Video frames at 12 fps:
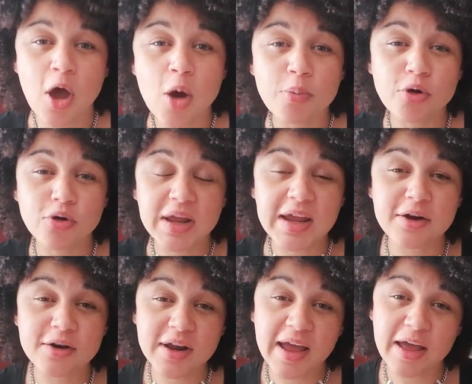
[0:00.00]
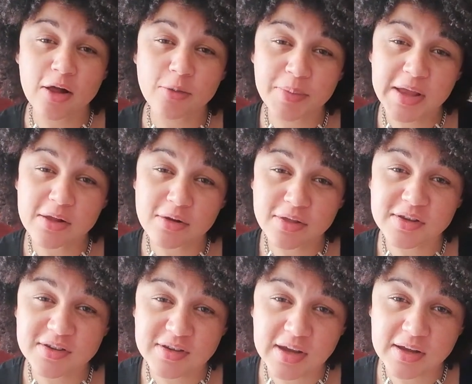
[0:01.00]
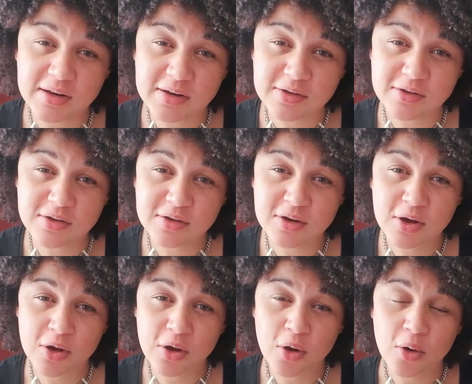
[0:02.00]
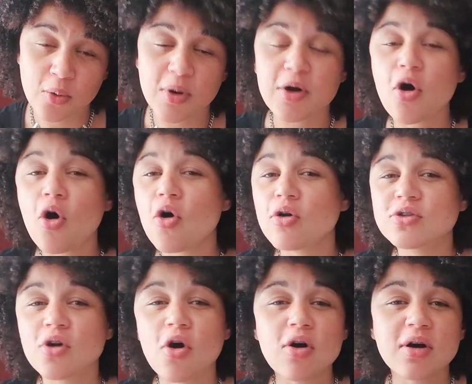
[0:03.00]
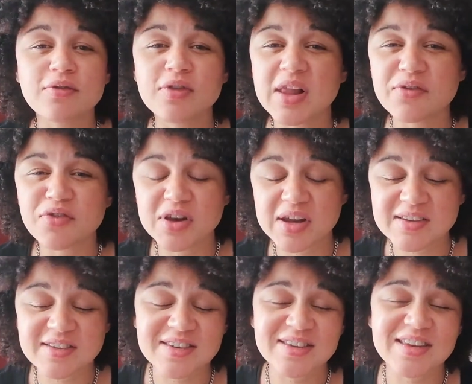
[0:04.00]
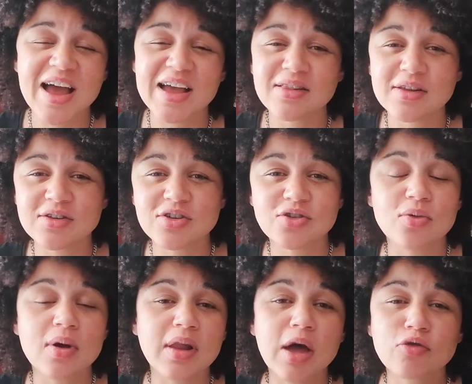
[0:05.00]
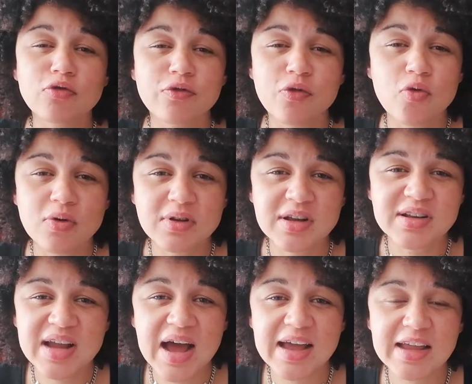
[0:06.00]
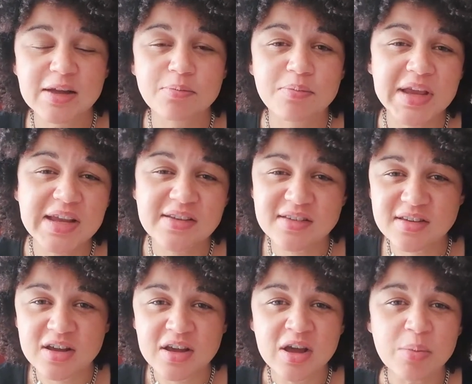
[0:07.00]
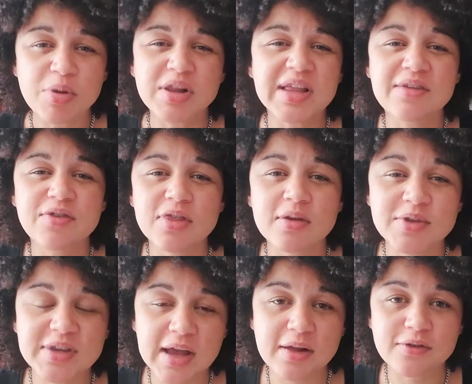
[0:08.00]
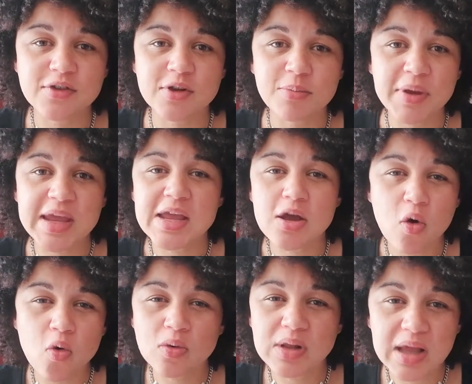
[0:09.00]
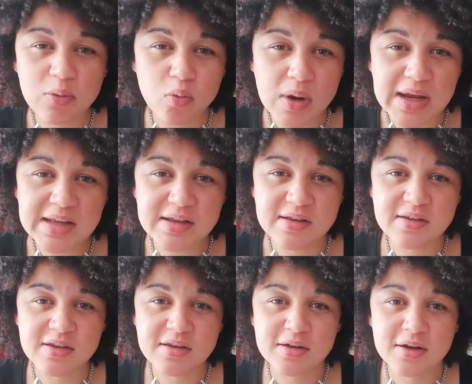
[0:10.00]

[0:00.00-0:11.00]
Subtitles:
Put here to help heal the sickness, where all talk of living is silenced to allow folk to die in peace, believing themselves to be only weeds.